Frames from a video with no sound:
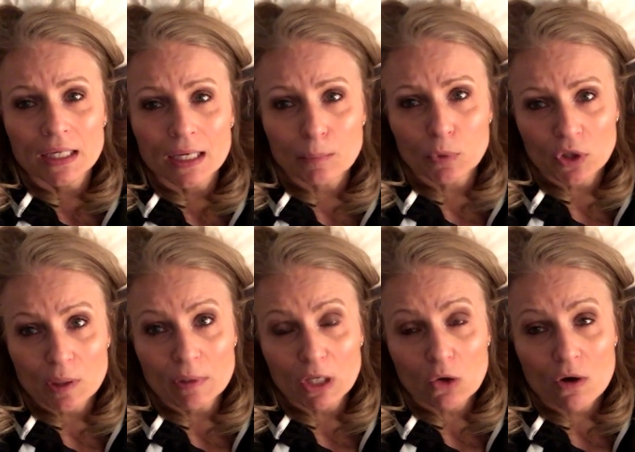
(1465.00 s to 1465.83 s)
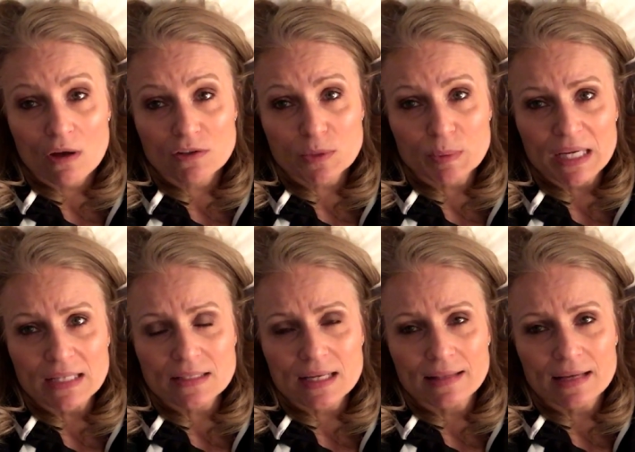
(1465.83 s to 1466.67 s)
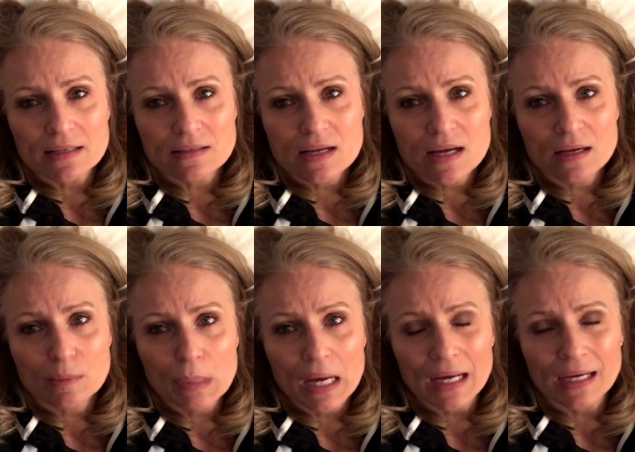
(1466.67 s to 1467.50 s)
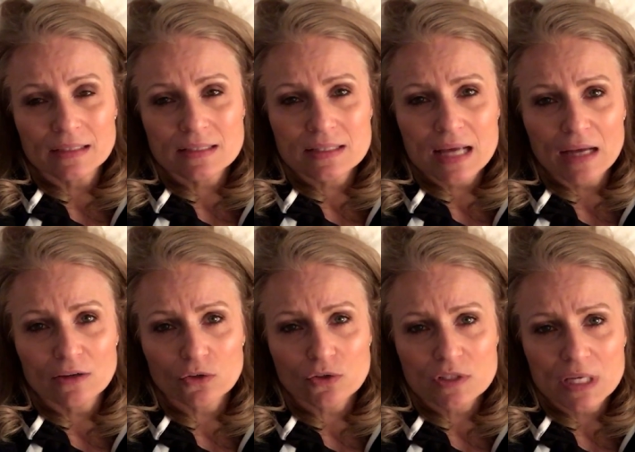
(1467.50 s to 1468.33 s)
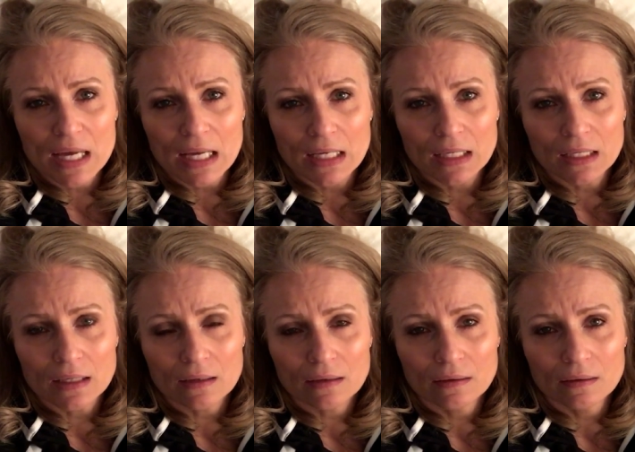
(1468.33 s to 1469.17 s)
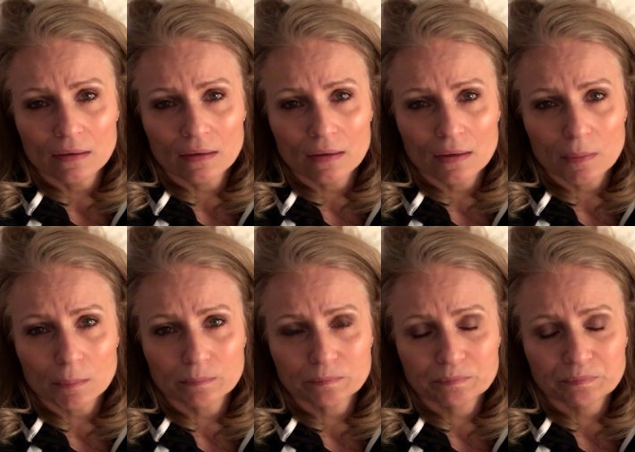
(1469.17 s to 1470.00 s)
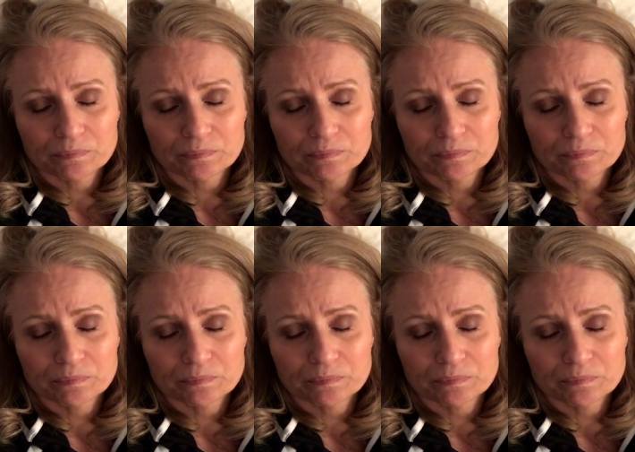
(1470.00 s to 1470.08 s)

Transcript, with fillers: and put them in the crawl space, and then take my sandals and um,